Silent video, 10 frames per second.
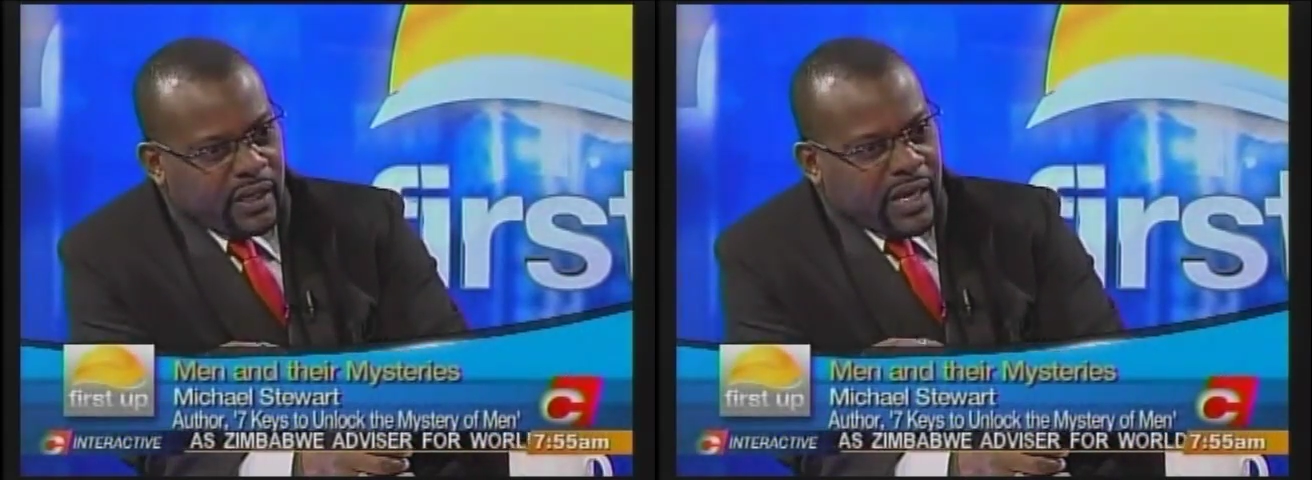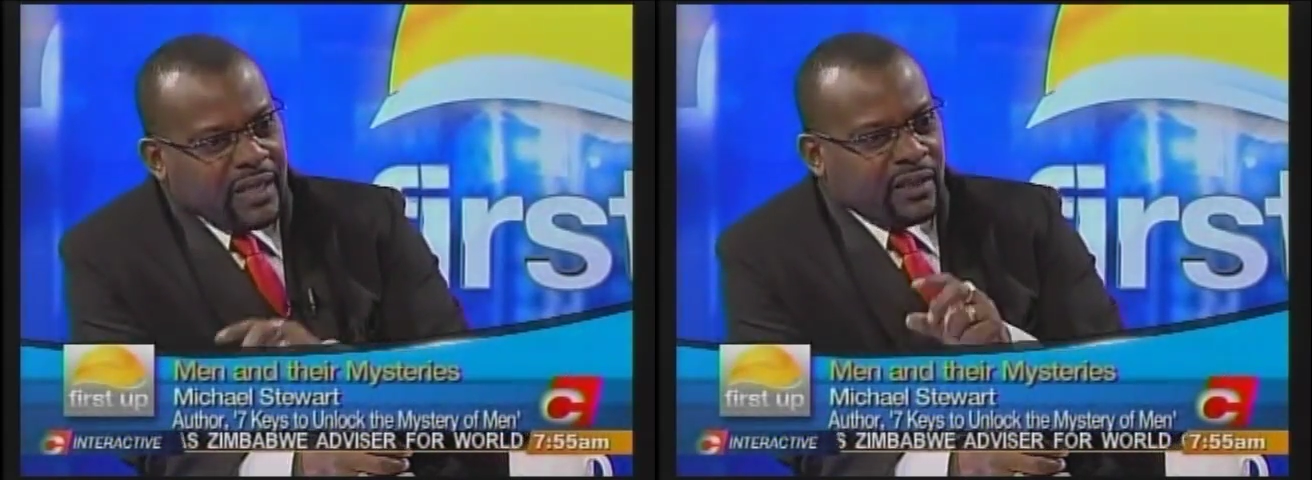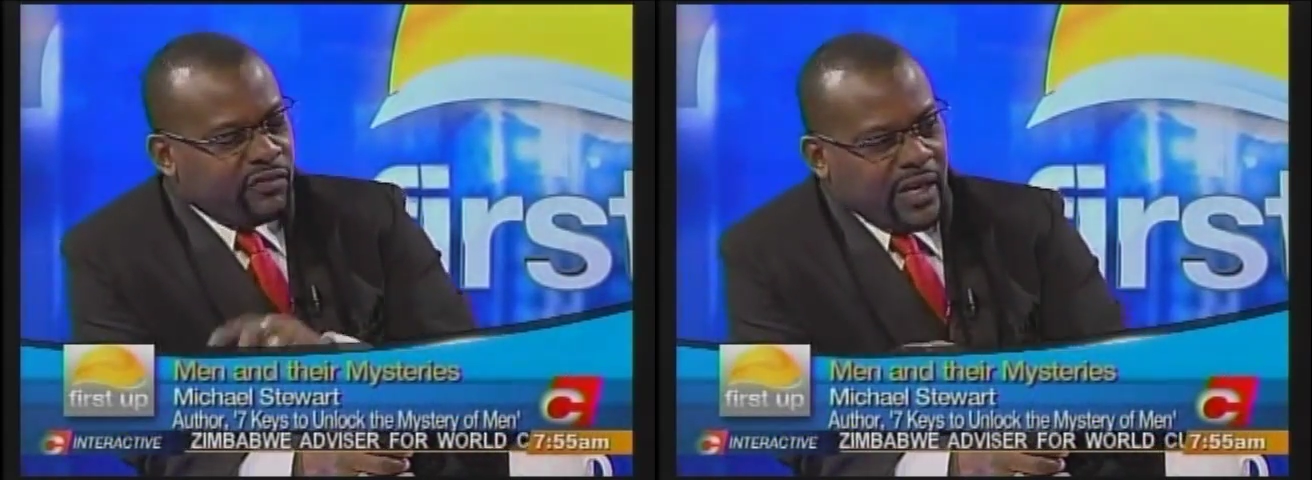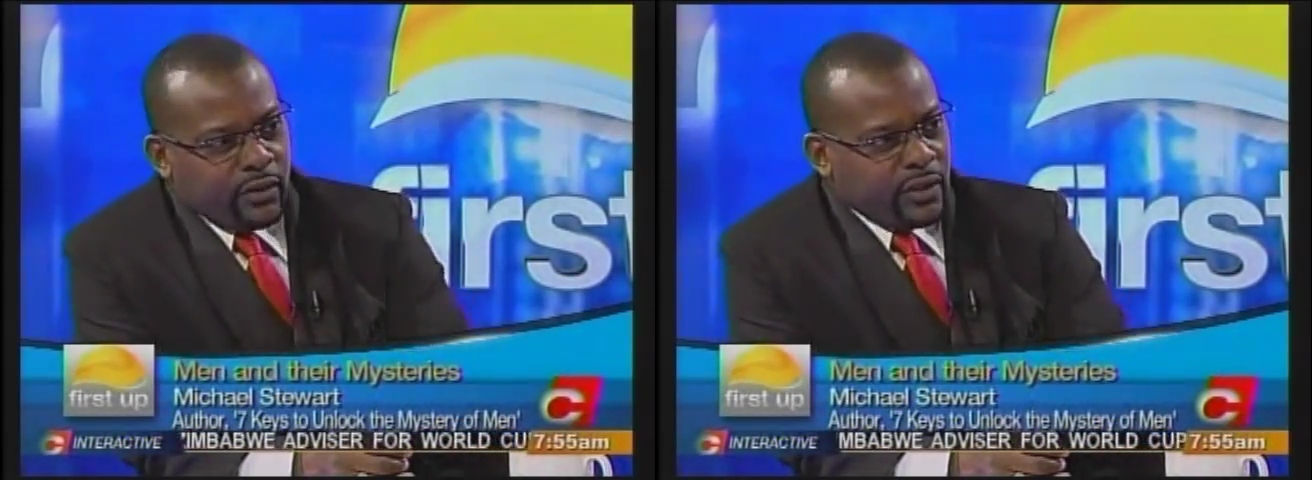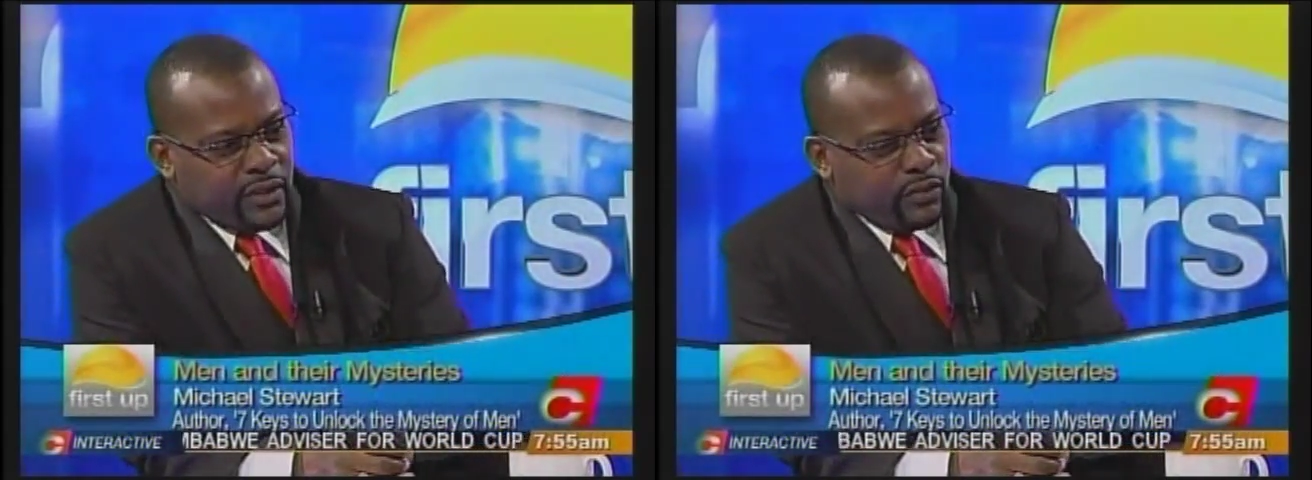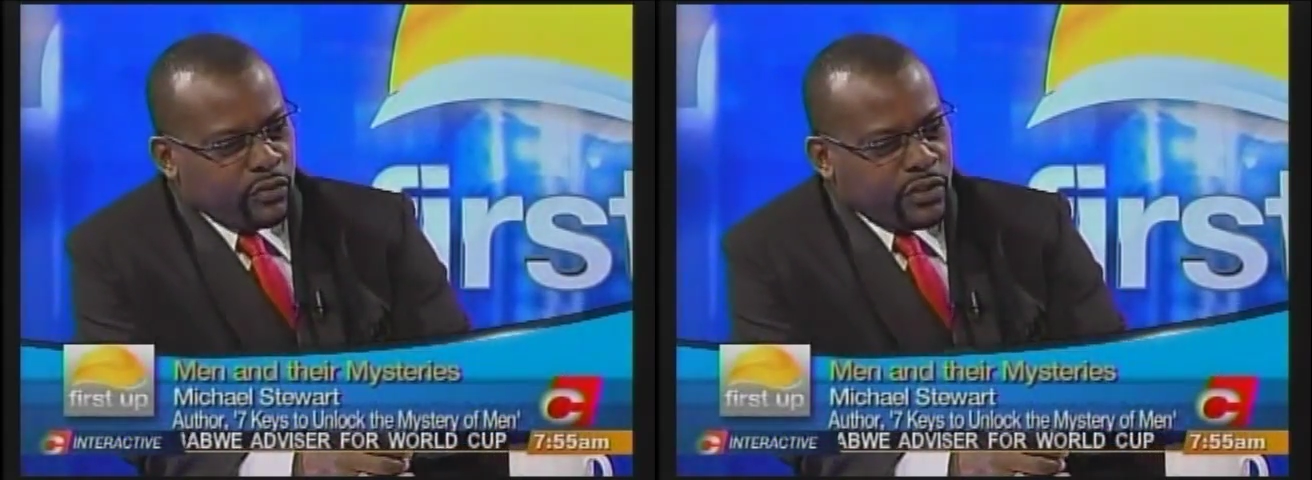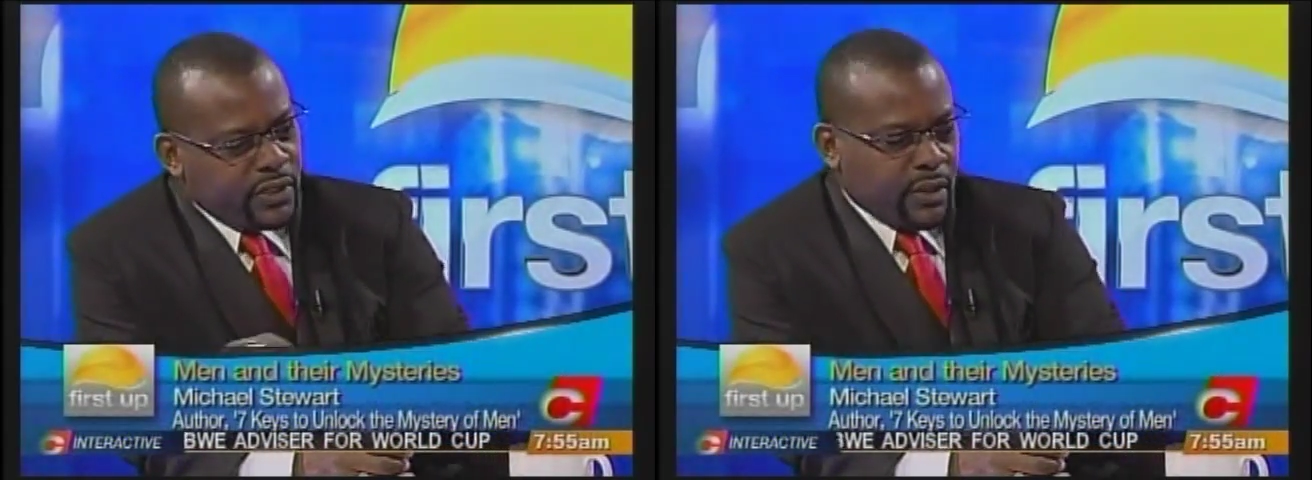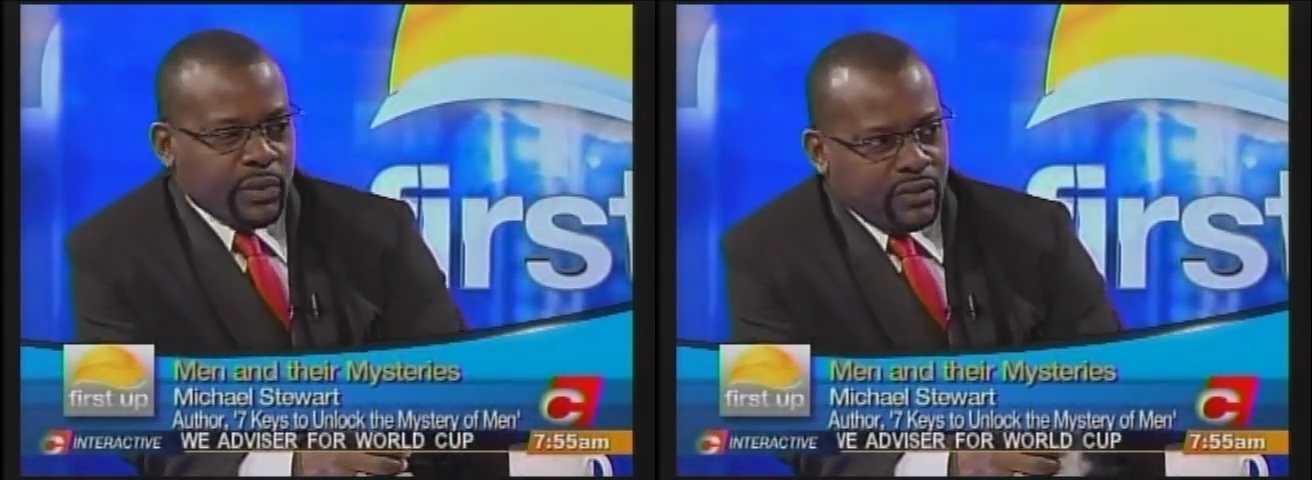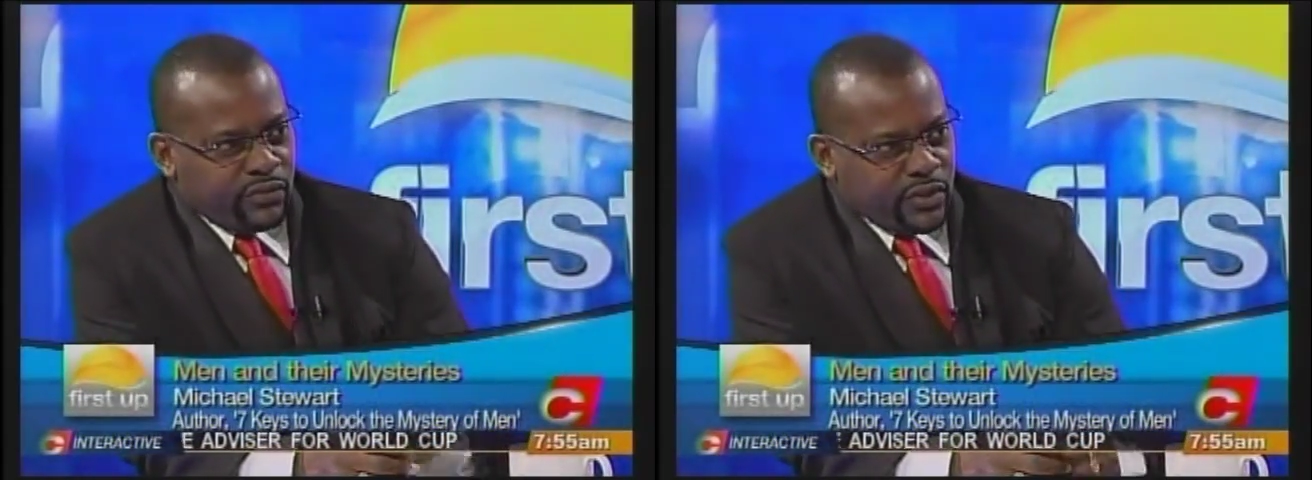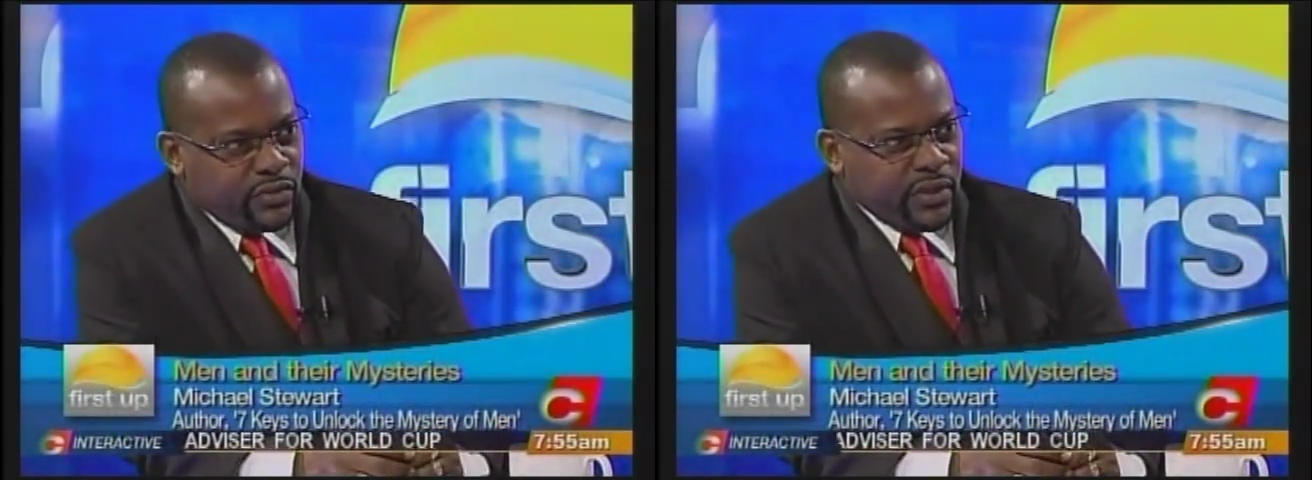and then find out that they don't change and become
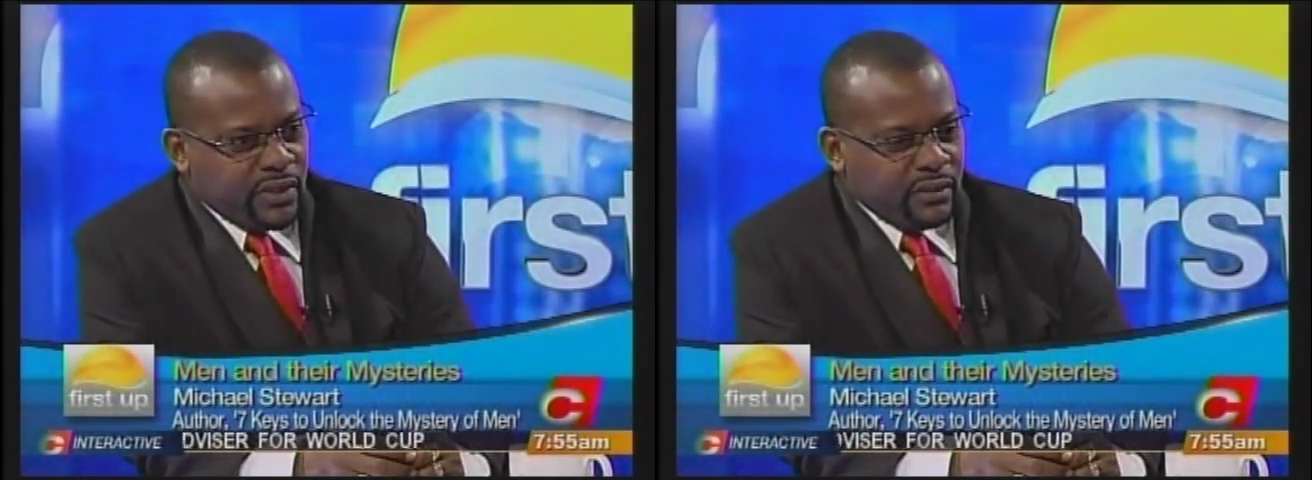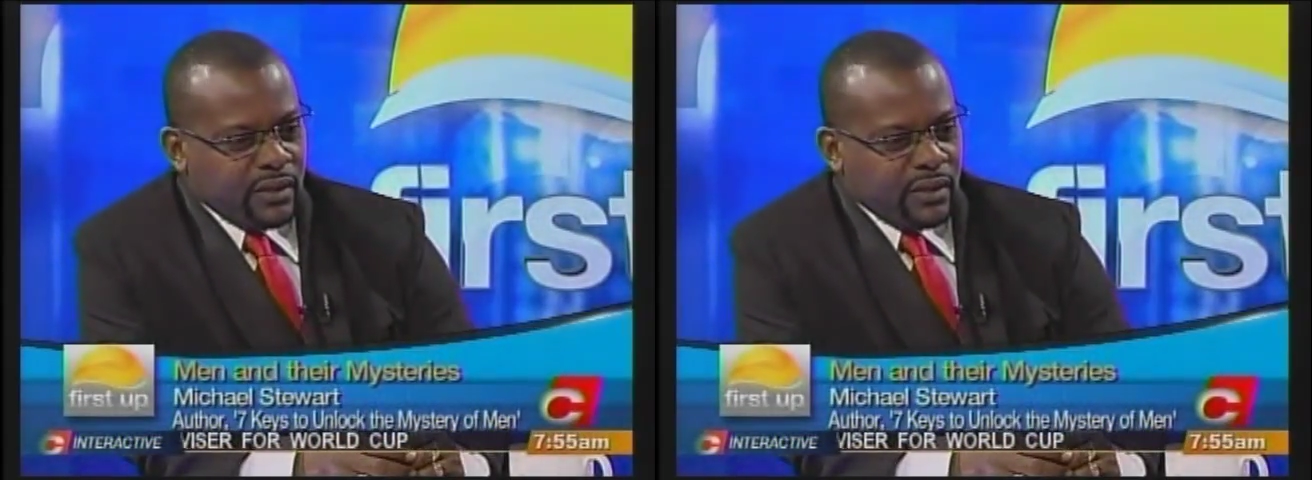frustrated.